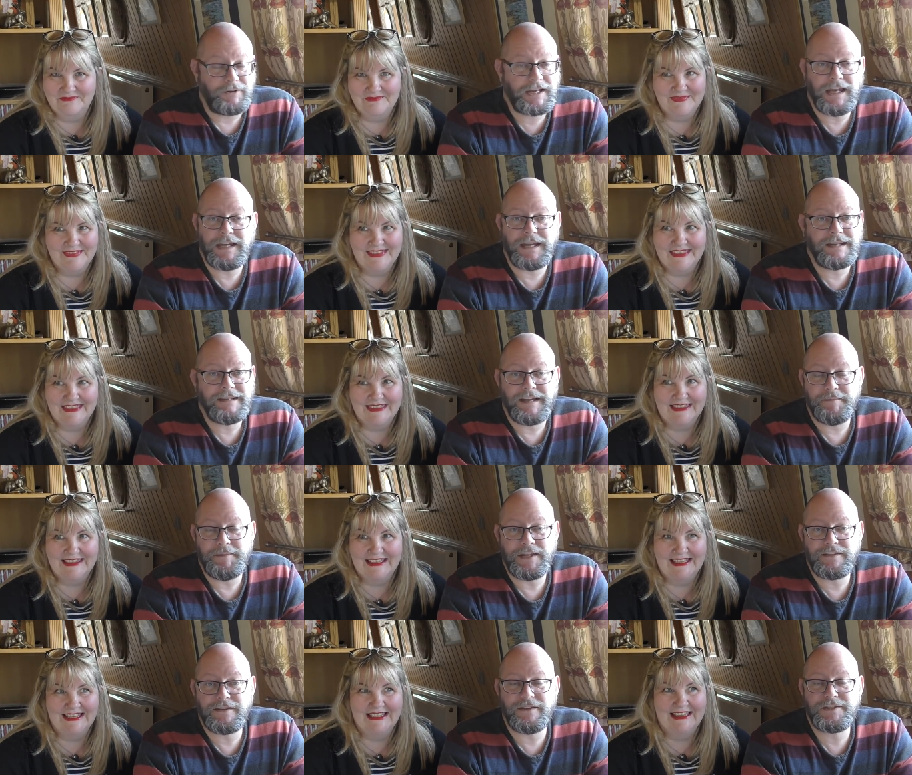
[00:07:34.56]
Speaker 1: not kidding. I
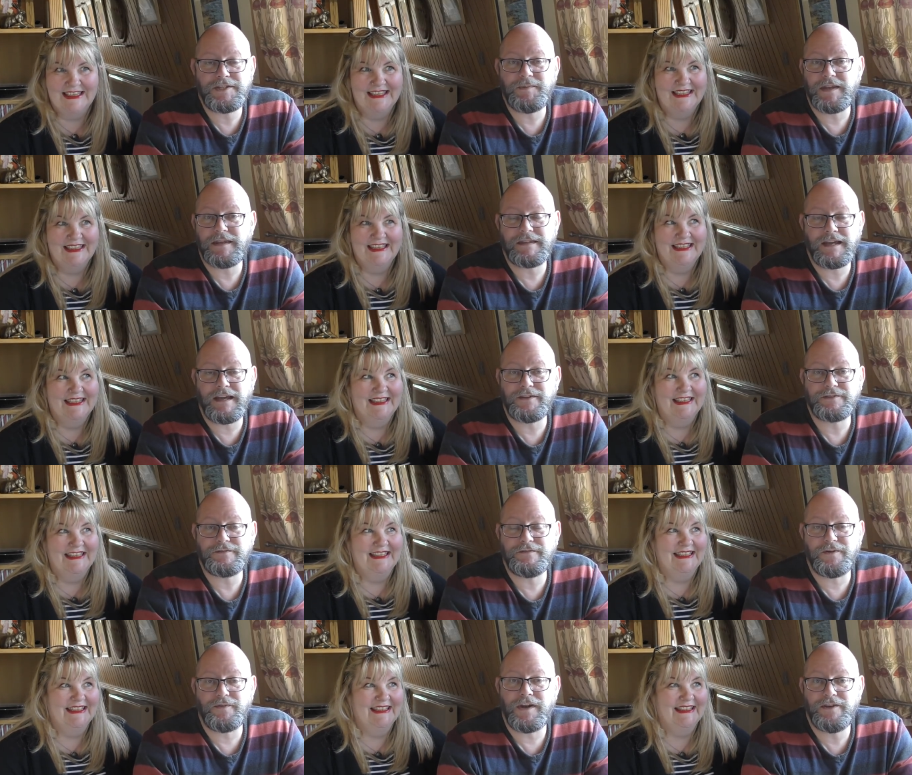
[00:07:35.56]
mean, thirty-one
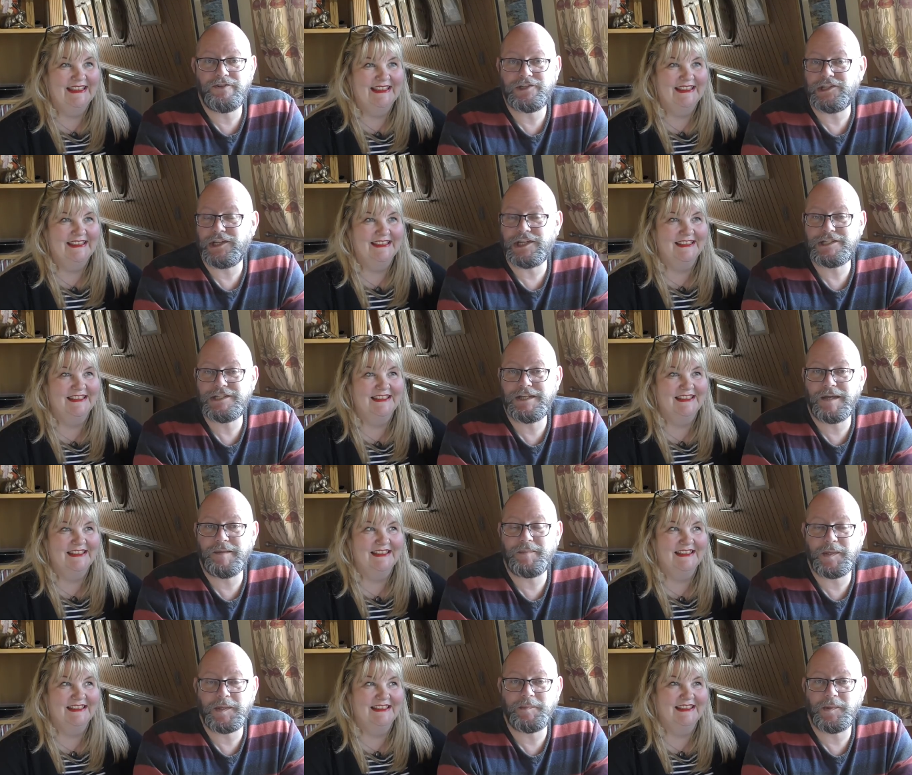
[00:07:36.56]
thousand four hundred
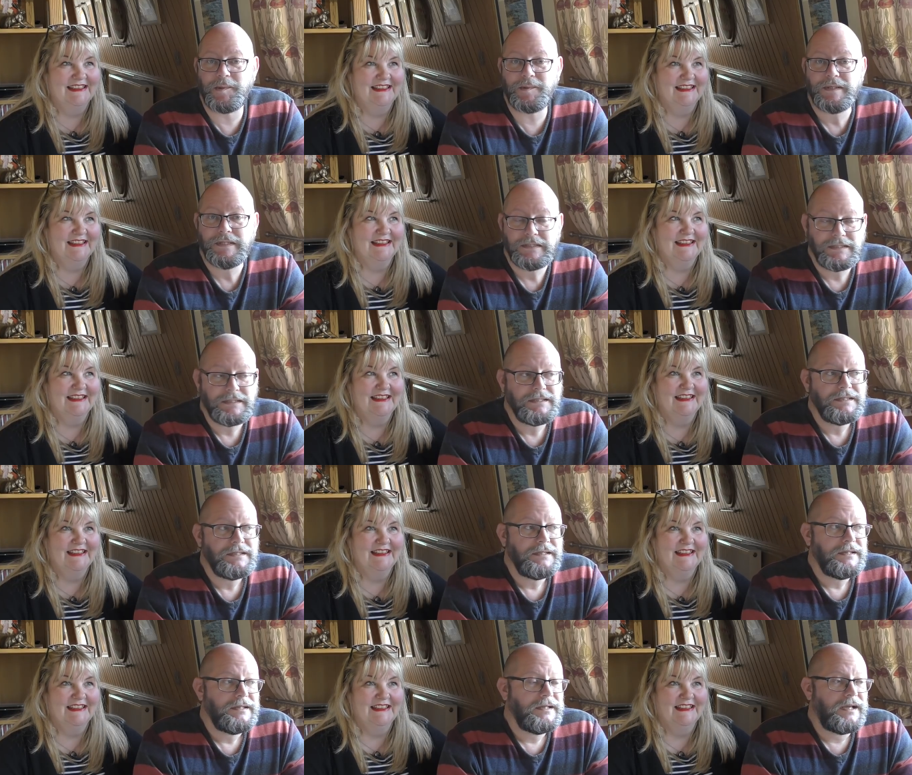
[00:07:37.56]
ninety-nine people
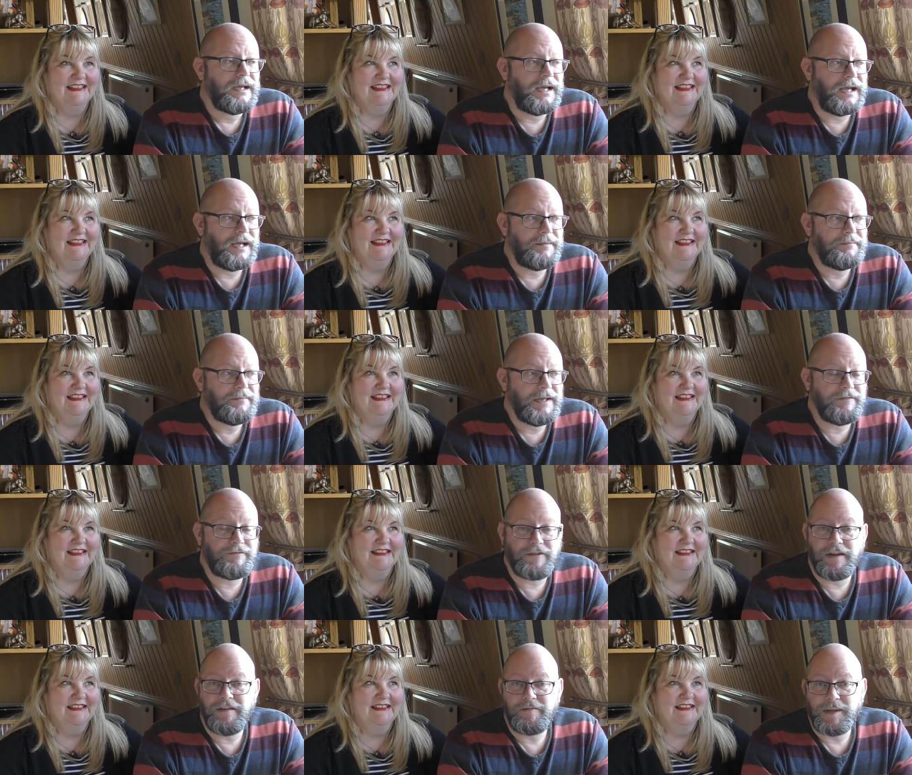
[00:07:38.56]
um, in
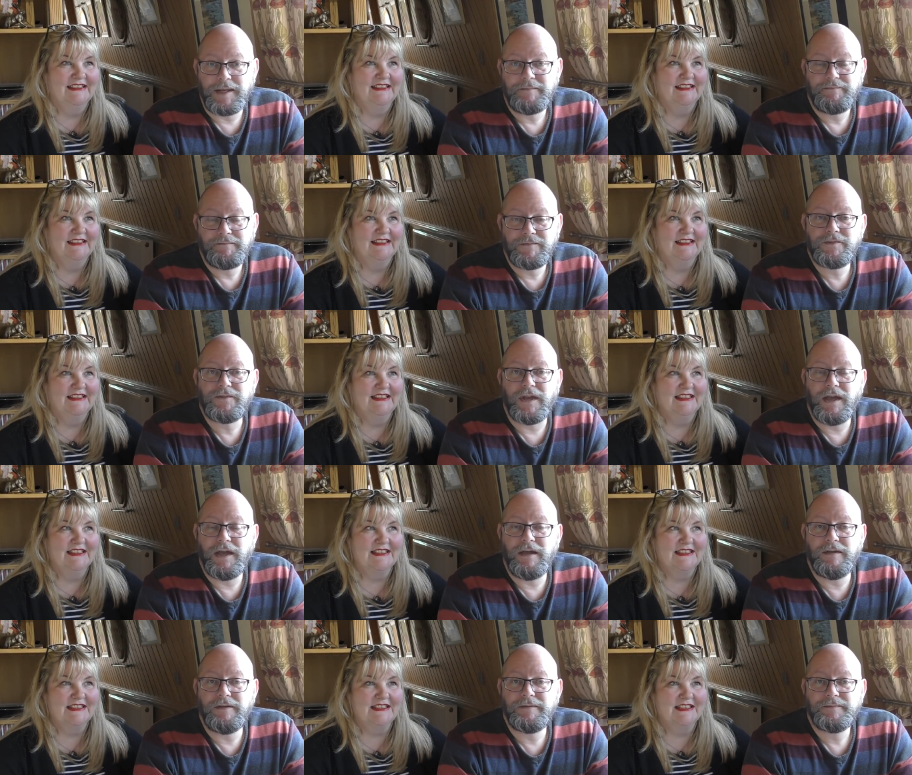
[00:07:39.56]
front of me.
Speaker 2: So
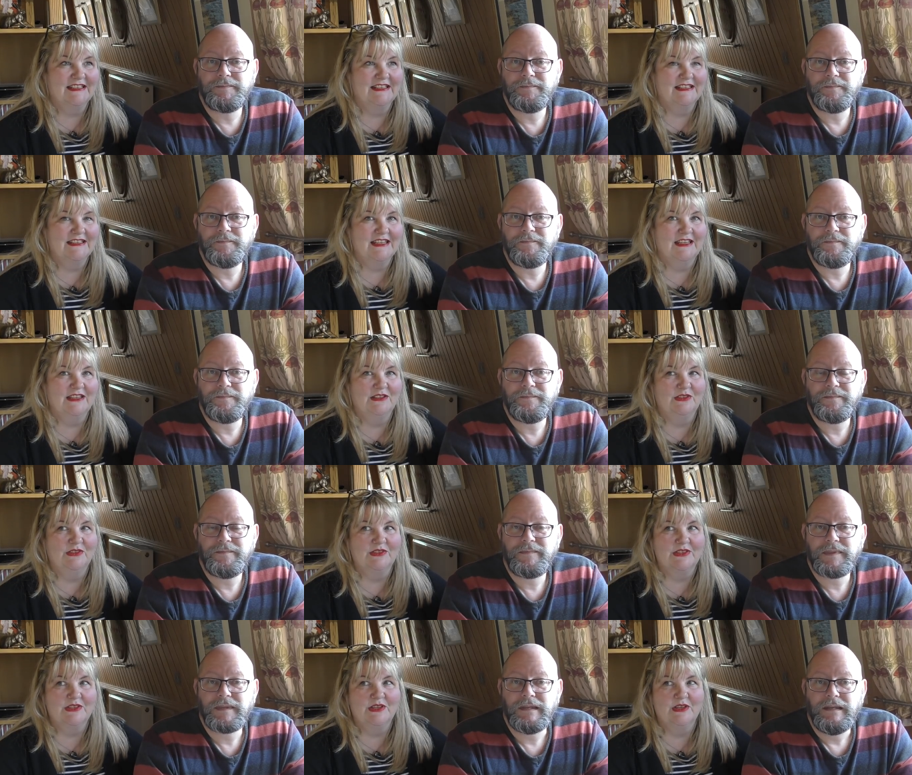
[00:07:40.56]
it's going to take a
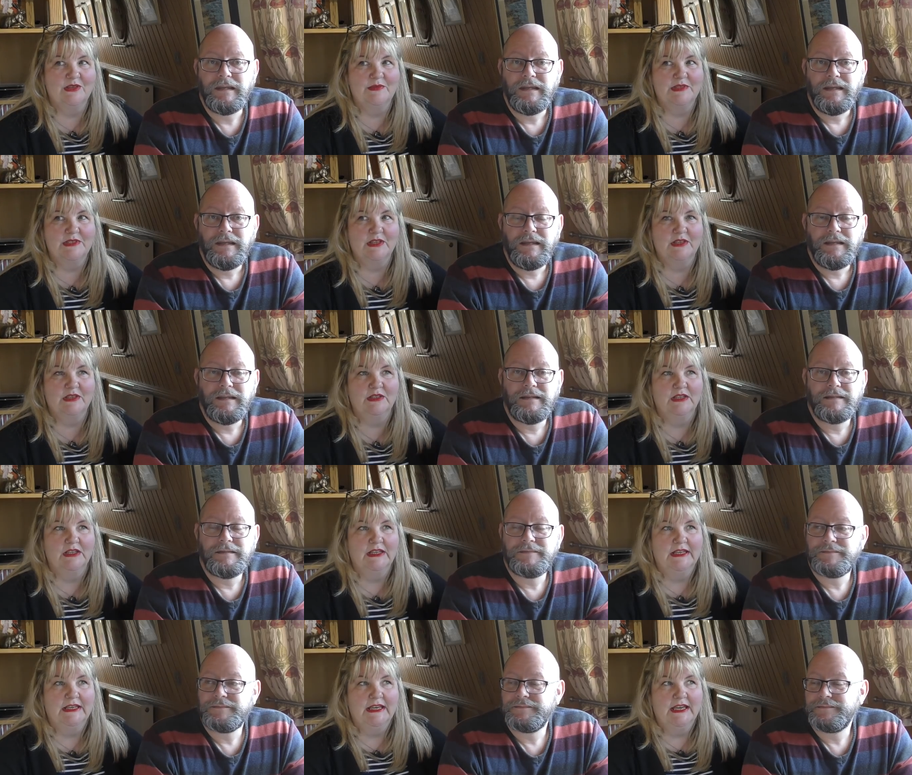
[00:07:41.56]
long time. So
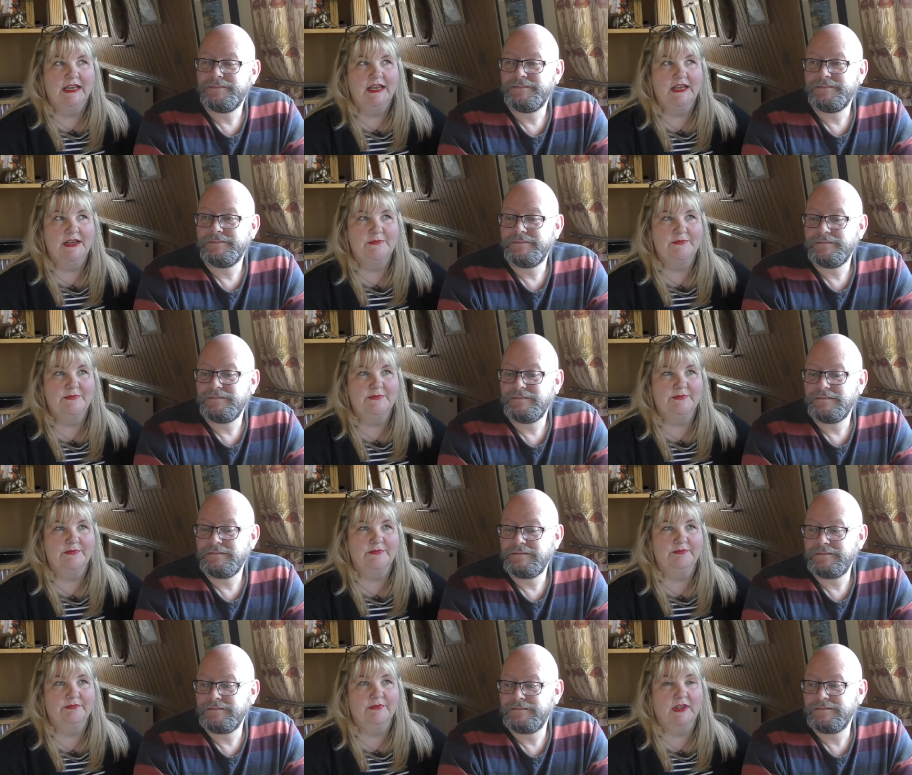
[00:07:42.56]
um,
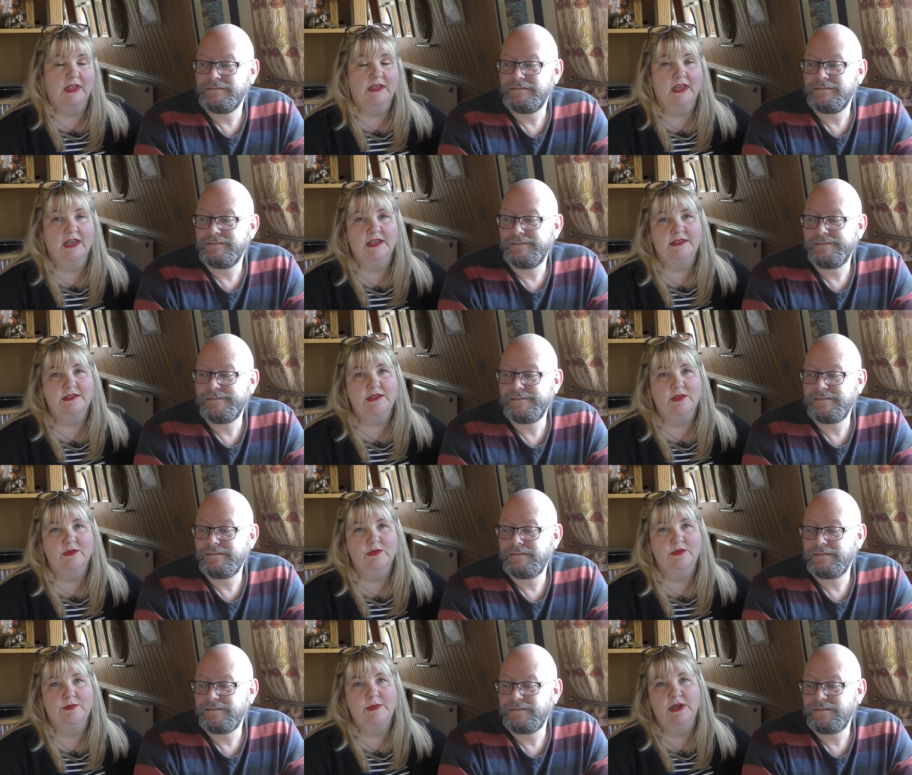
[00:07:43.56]
yeah,
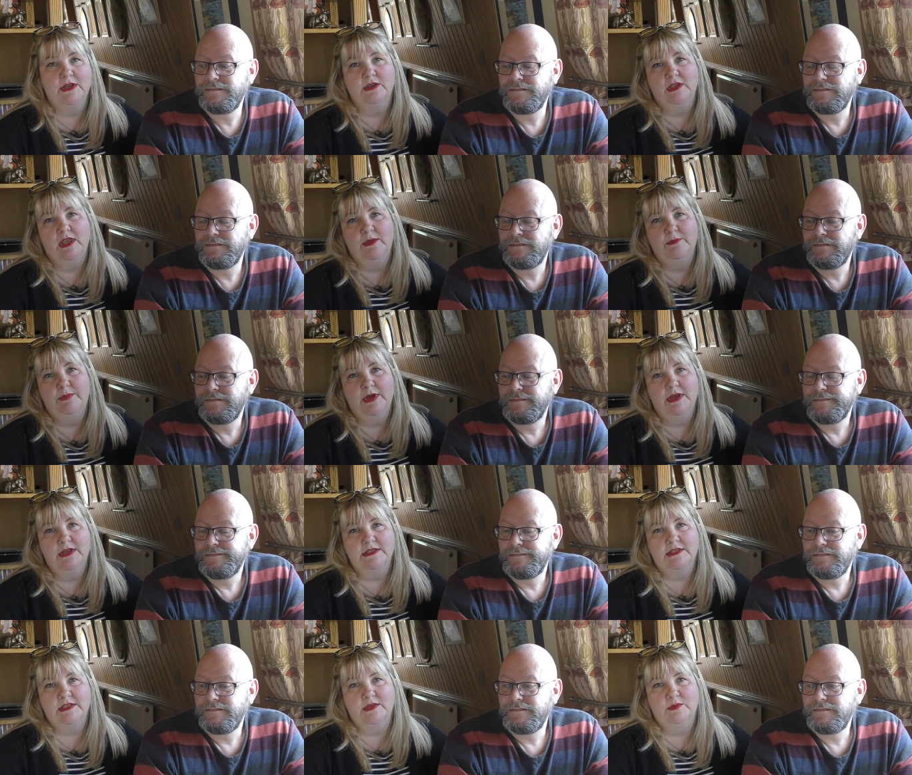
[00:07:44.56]
so all my
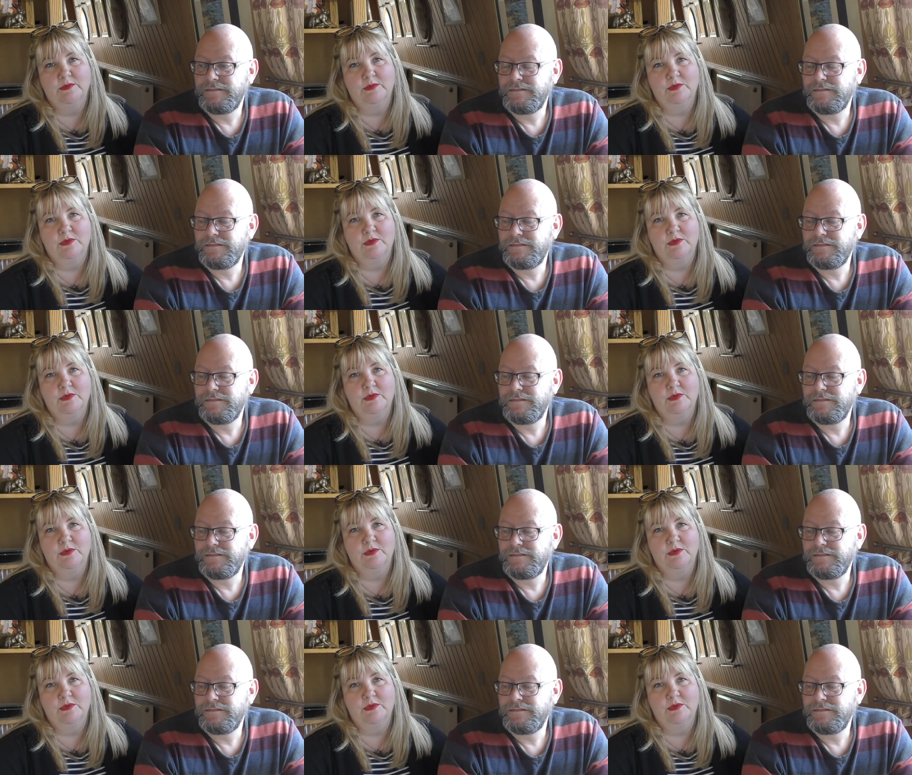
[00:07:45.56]
in-person